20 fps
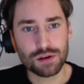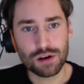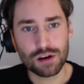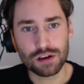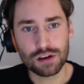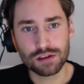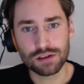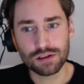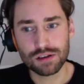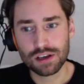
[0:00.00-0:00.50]

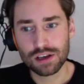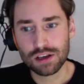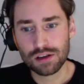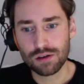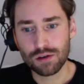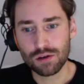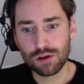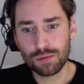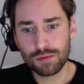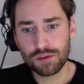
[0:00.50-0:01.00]
on
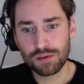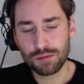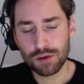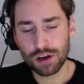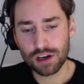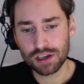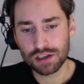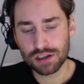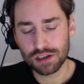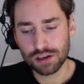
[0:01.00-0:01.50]

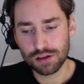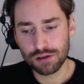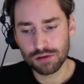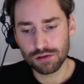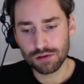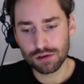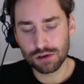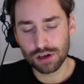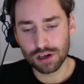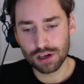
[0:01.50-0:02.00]
optimizing
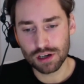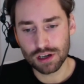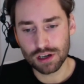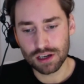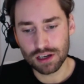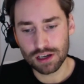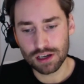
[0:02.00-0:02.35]
your